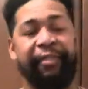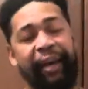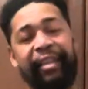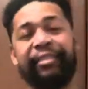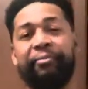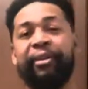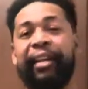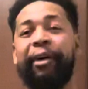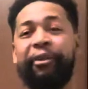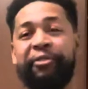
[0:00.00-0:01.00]
That is something that
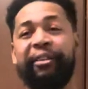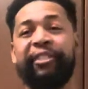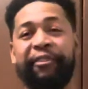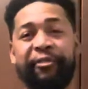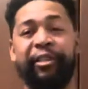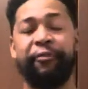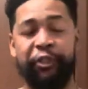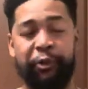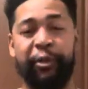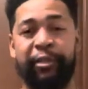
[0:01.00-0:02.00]
I would have done differently for
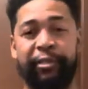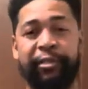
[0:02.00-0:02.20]
sure.